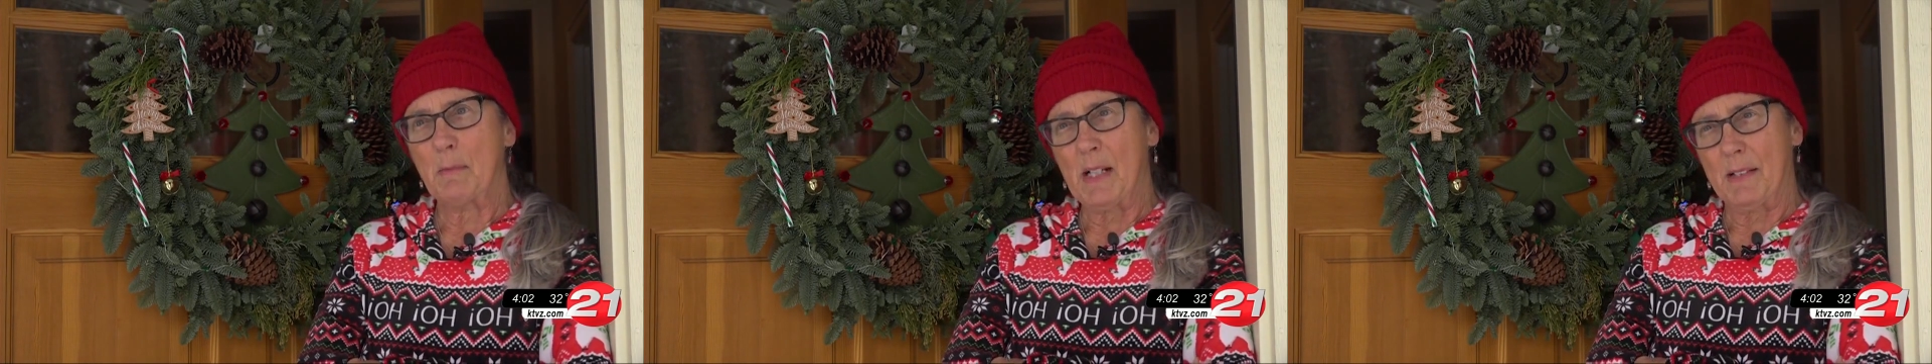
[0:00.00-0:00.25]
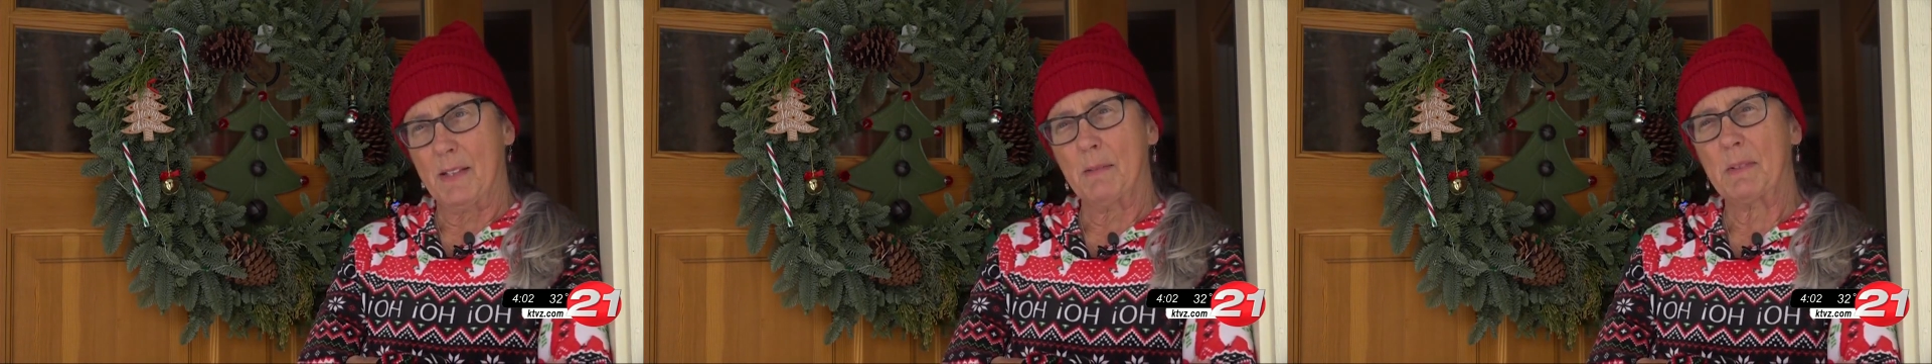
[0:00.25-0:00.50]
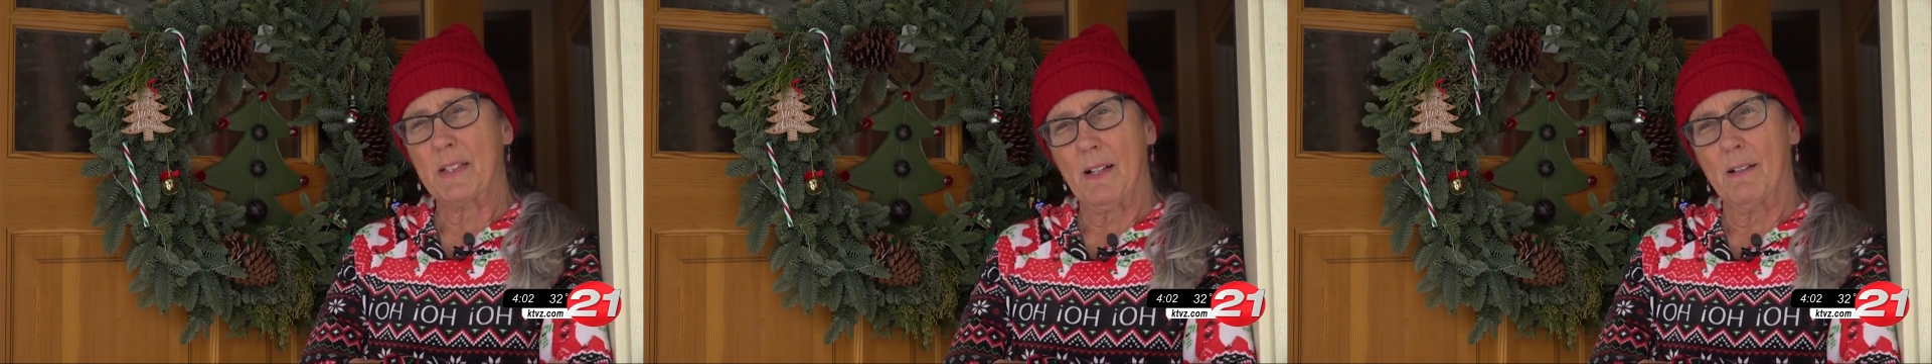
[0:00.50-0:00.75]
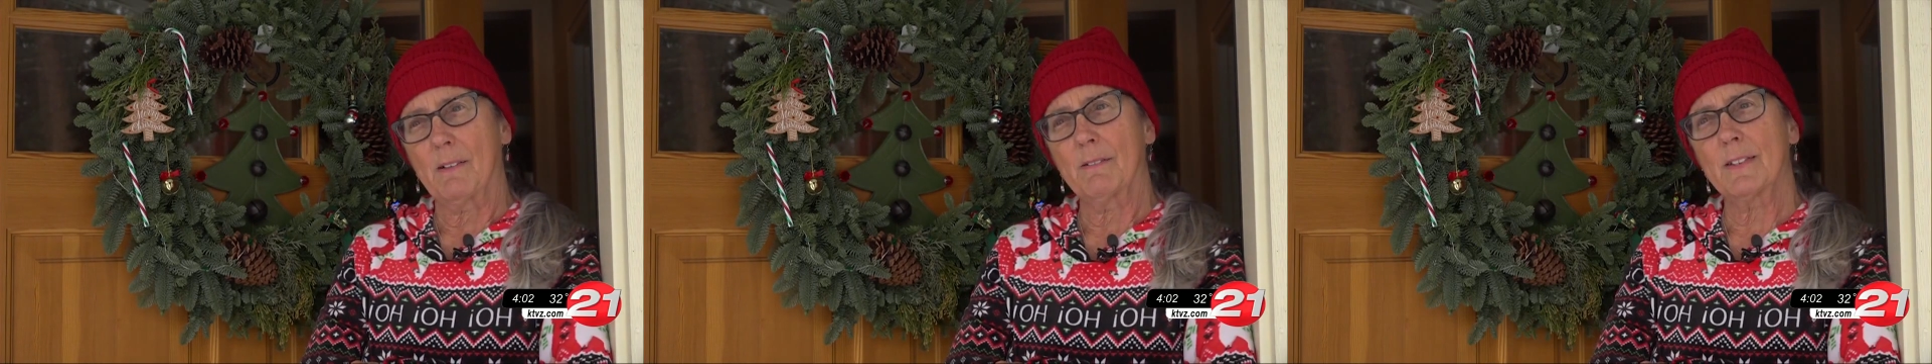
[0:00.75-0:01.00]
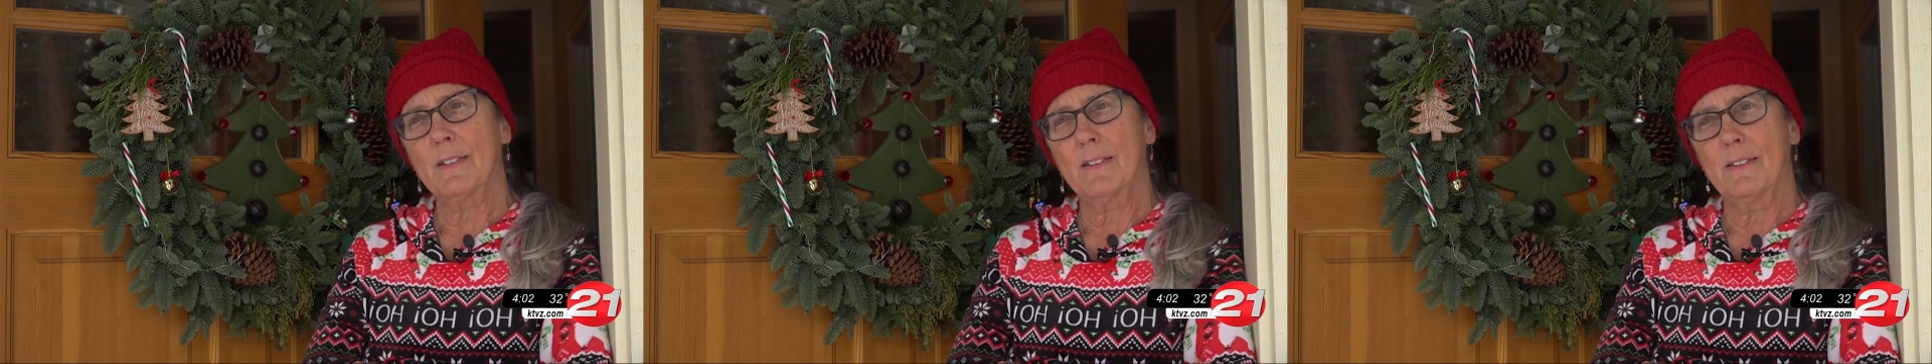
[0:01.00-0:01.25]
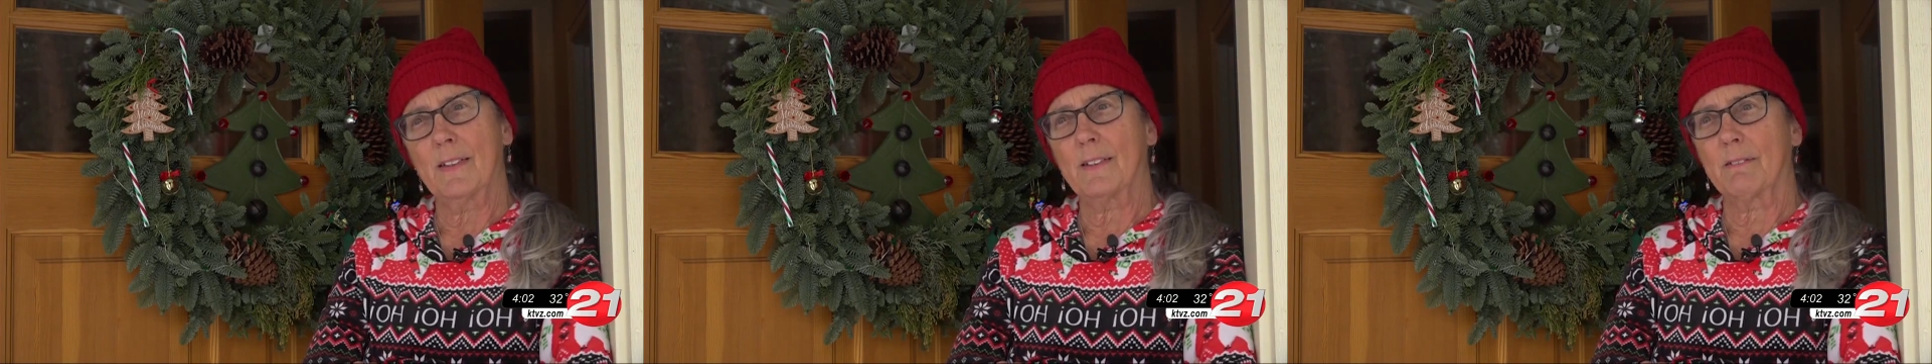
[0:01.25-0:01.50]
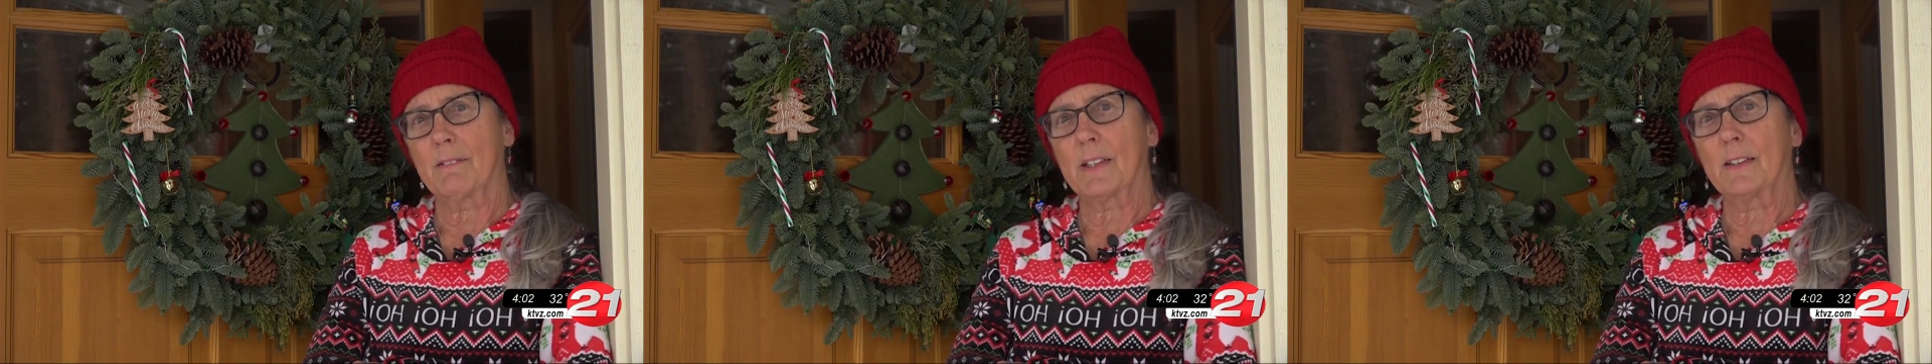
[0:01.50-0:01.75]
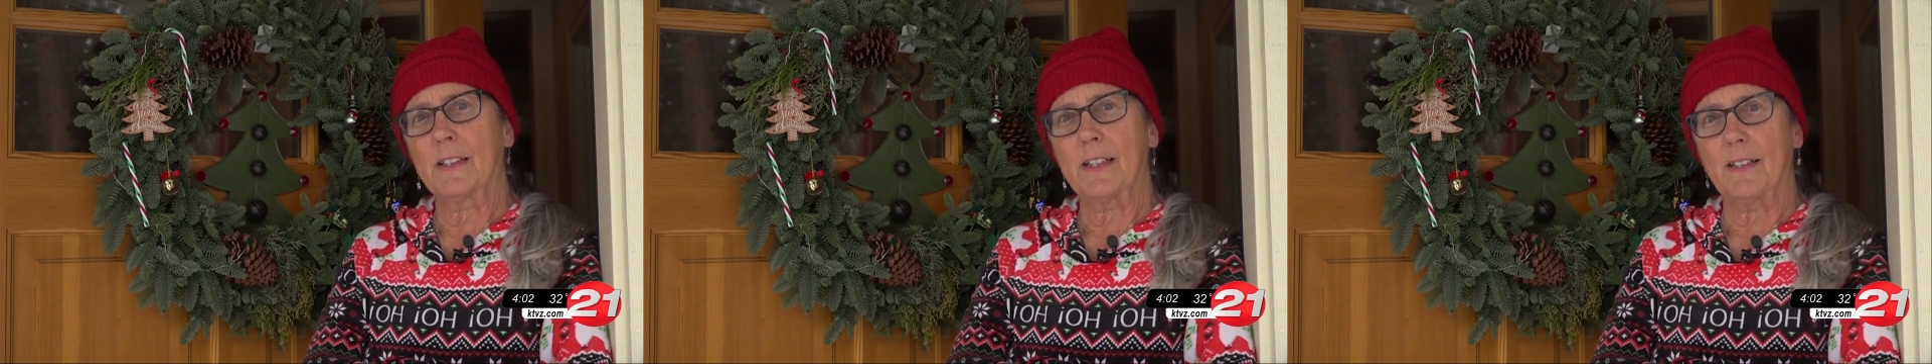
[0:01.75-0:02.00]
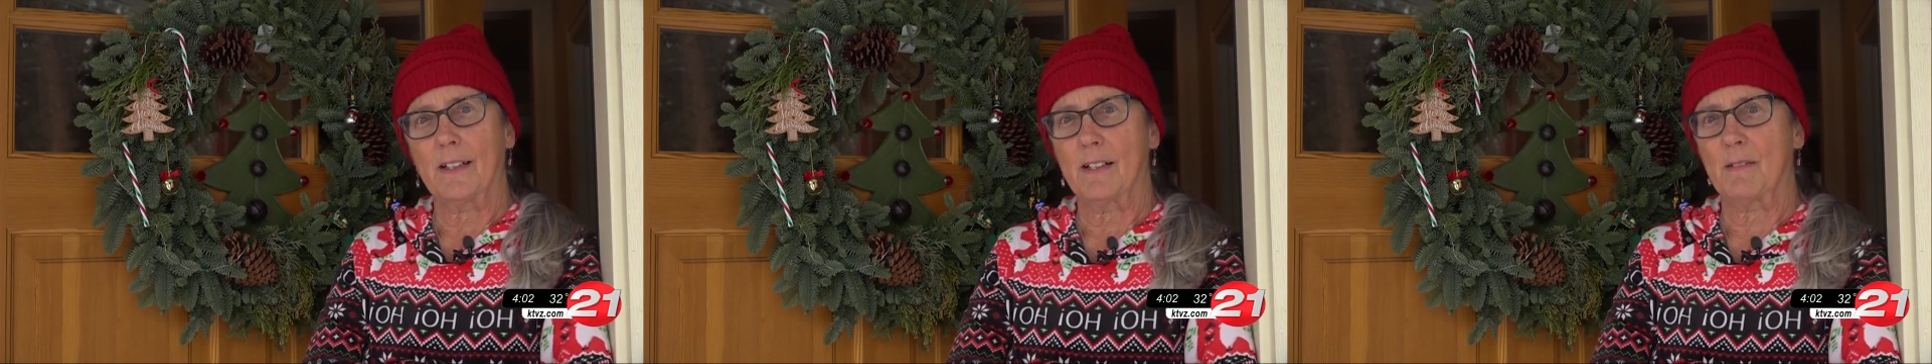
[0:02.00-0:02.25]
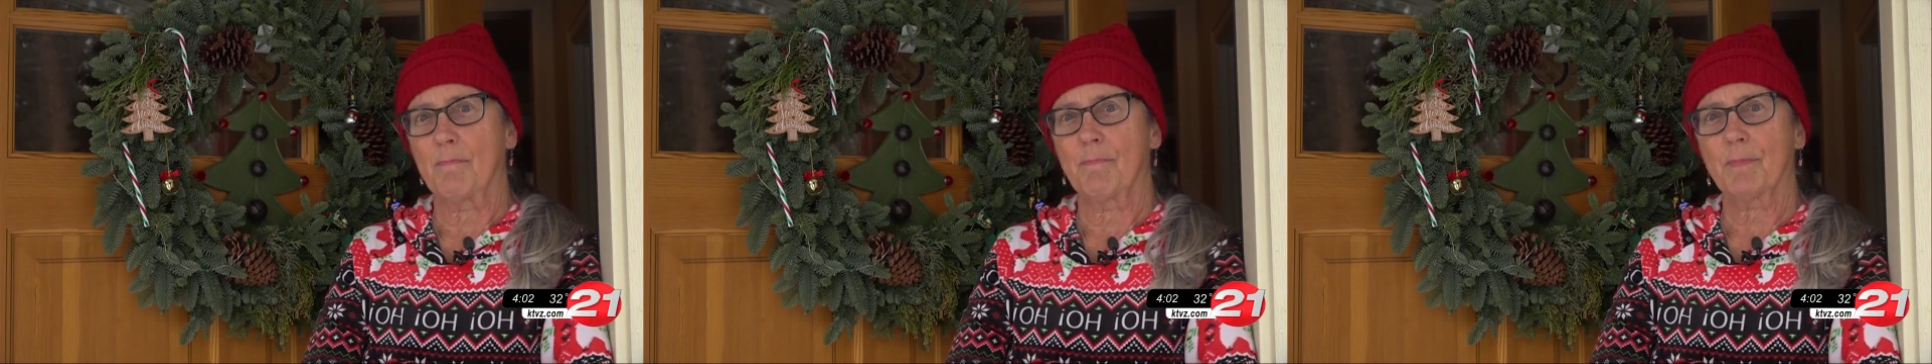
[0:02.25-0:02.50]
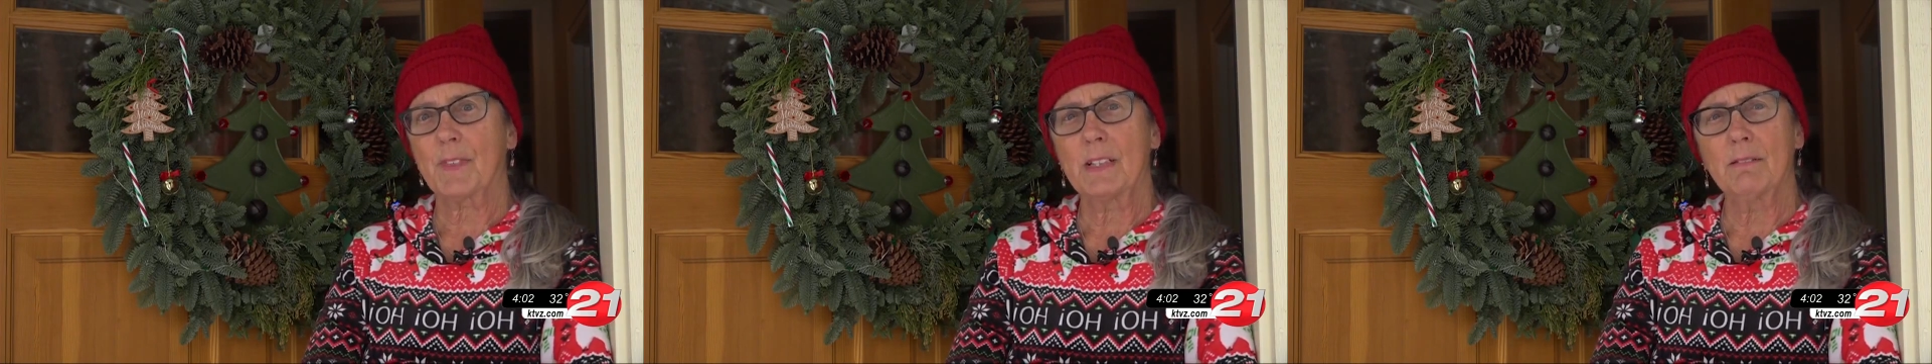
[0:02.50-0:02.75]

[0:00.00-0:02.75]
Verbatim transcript: about themselves, it really um,